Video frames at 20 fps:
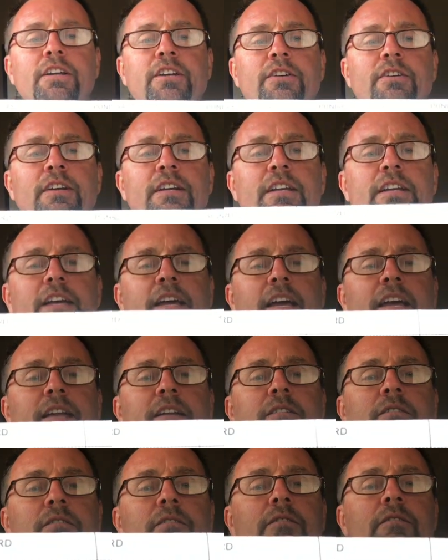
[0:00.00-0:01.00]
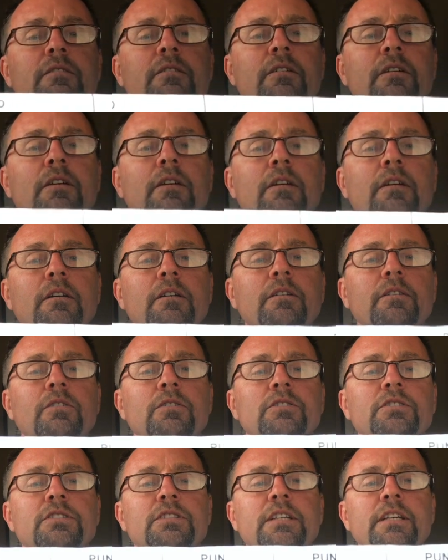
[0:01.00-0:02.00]
here again,
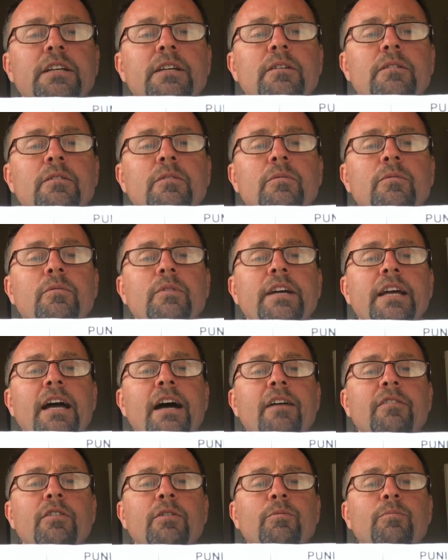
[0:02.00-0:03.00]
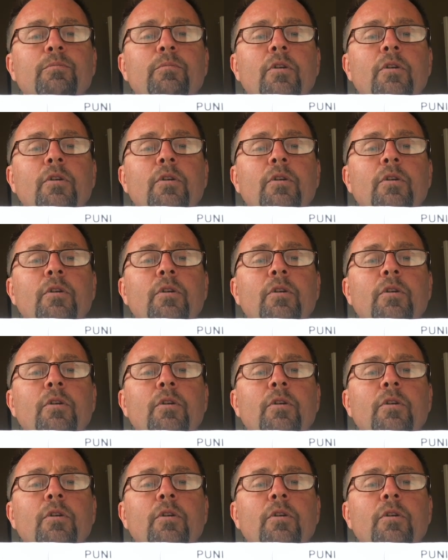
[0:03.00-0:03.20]
you'll see we have